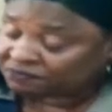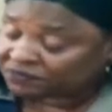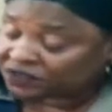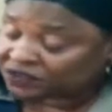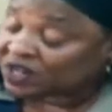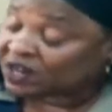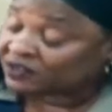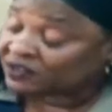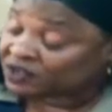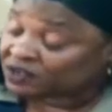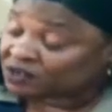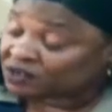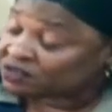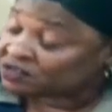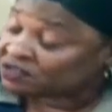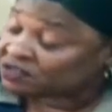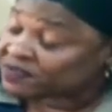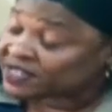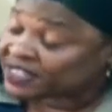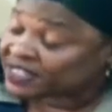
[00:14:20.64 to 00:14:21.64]
You have to
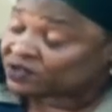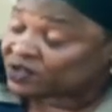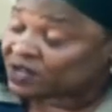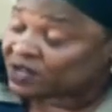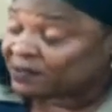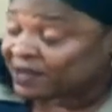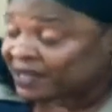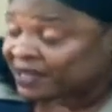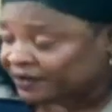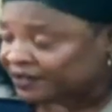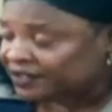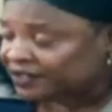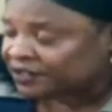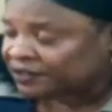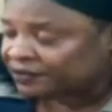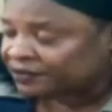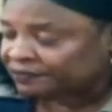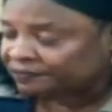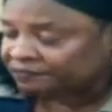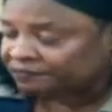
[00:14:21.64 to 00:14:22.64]
consummate your marriage.
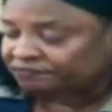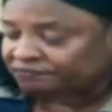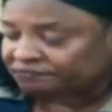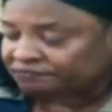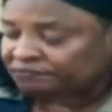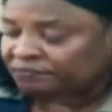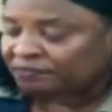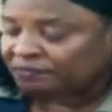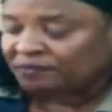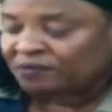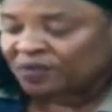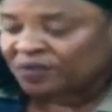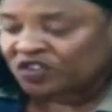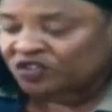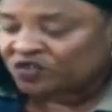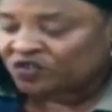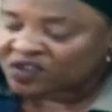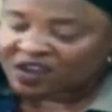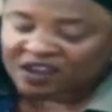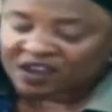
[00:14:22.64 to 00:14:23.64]

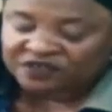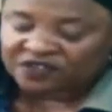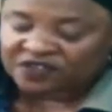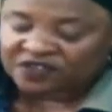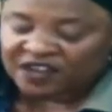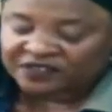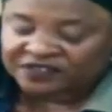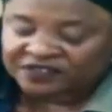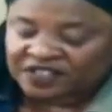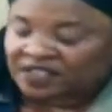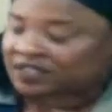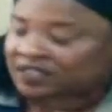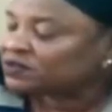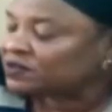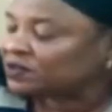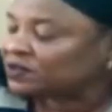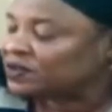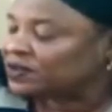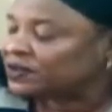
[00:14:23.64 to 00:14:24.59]
Please, you have to have sex with your